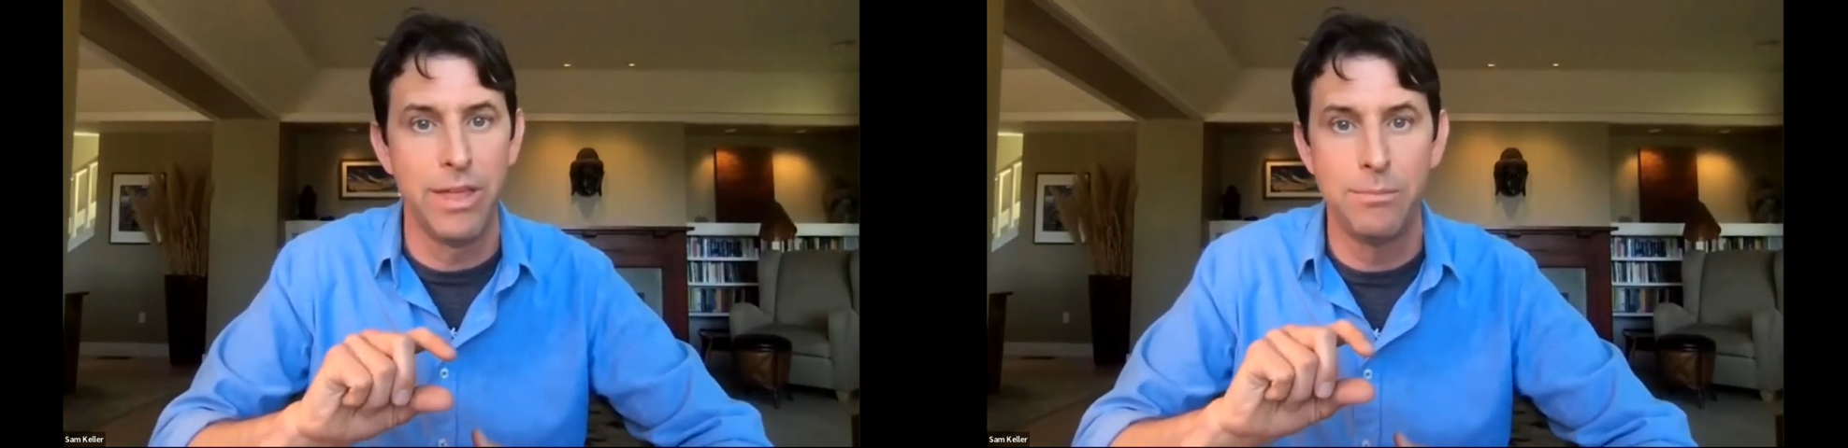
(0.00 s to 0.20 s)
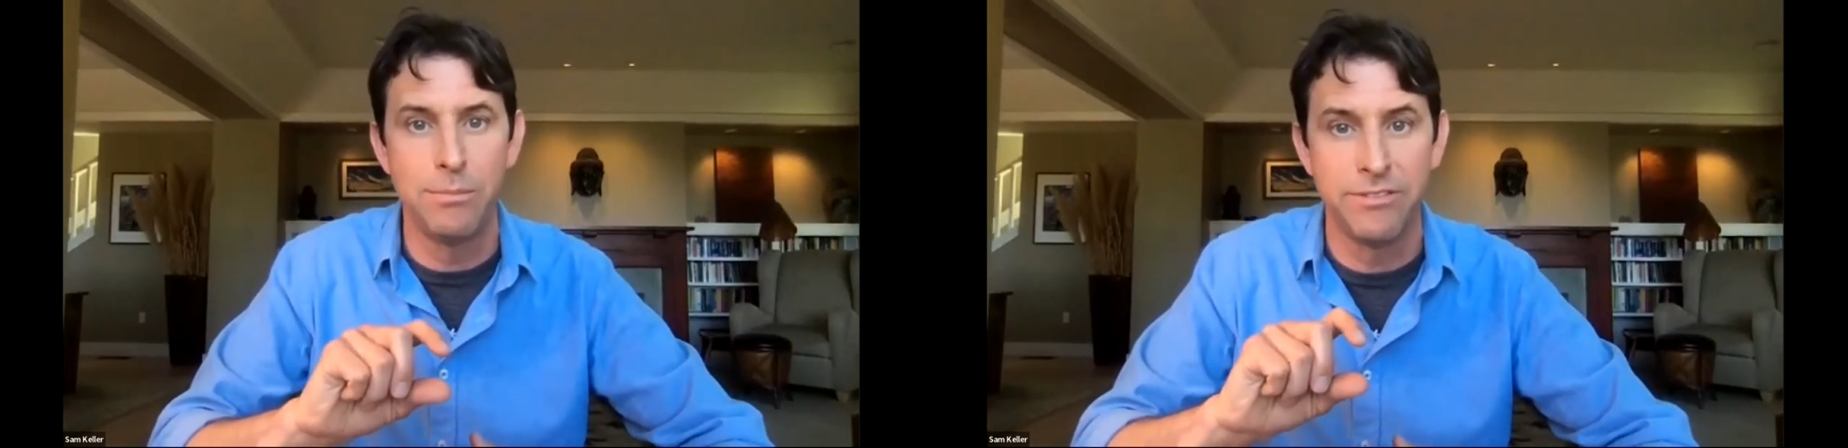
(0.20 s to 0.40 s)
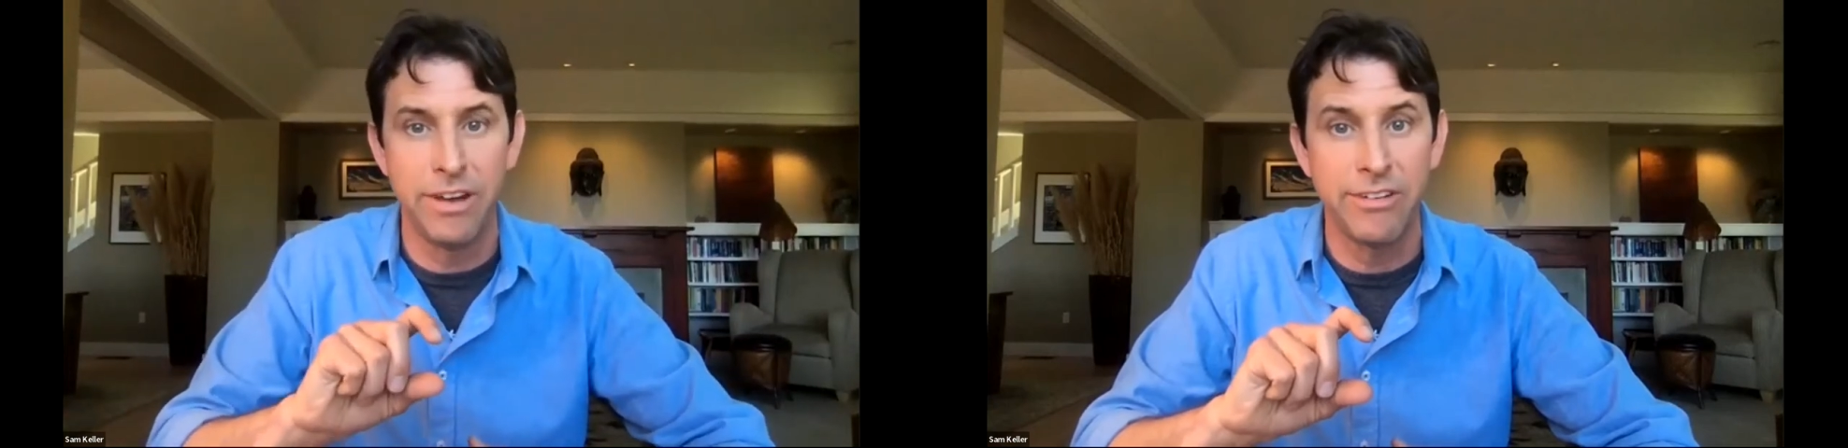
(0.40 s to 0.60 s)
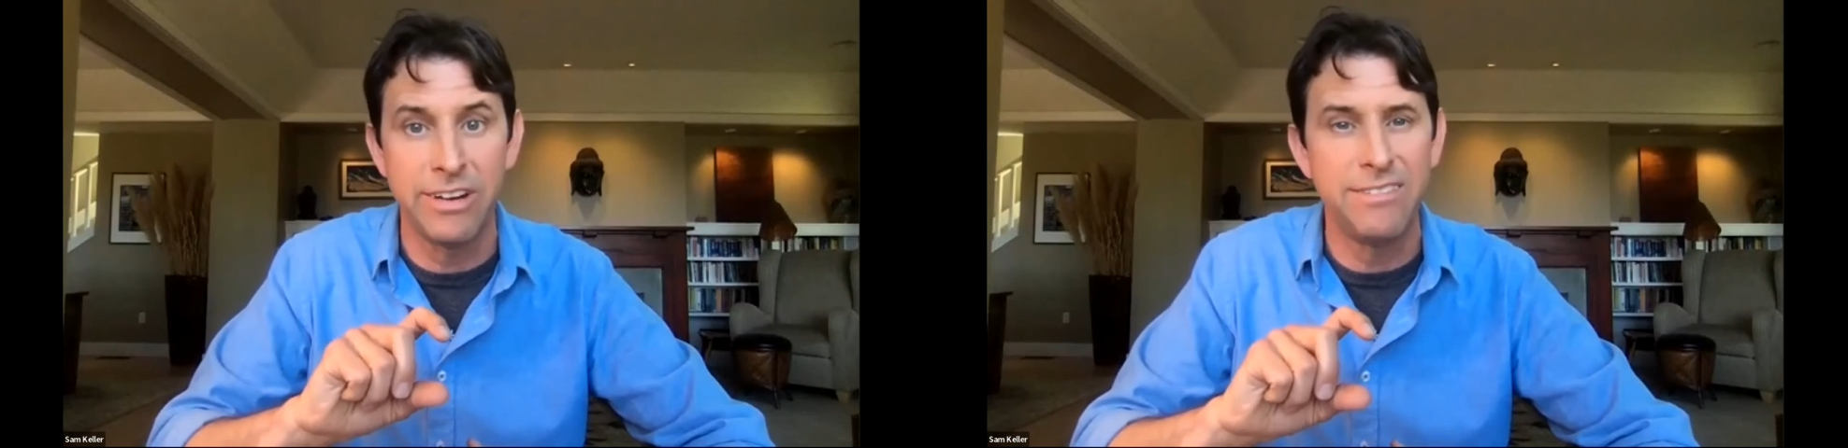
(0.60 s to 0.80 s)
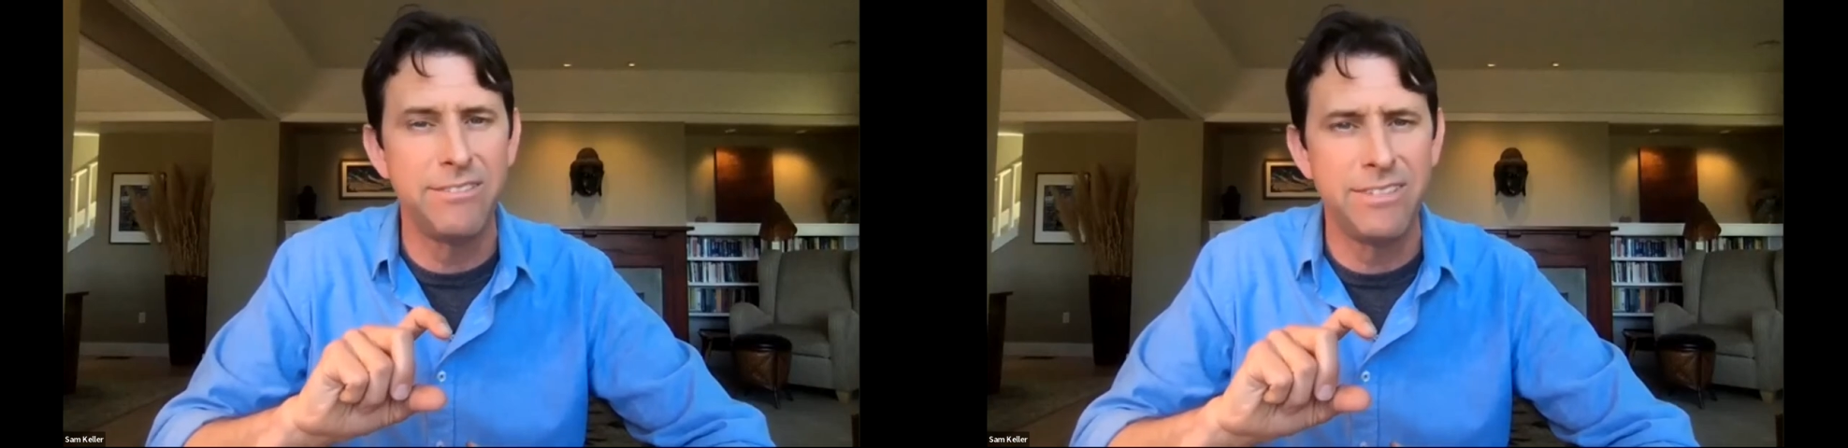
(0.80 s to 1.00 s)
them to
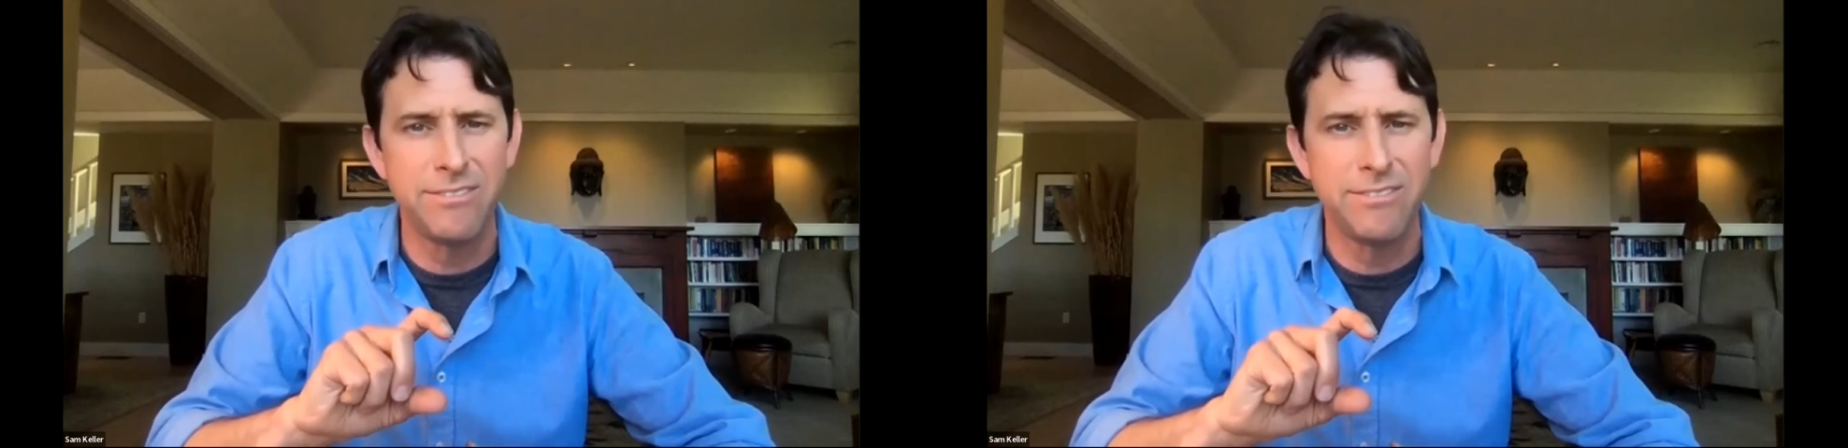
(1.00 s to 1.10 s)
very,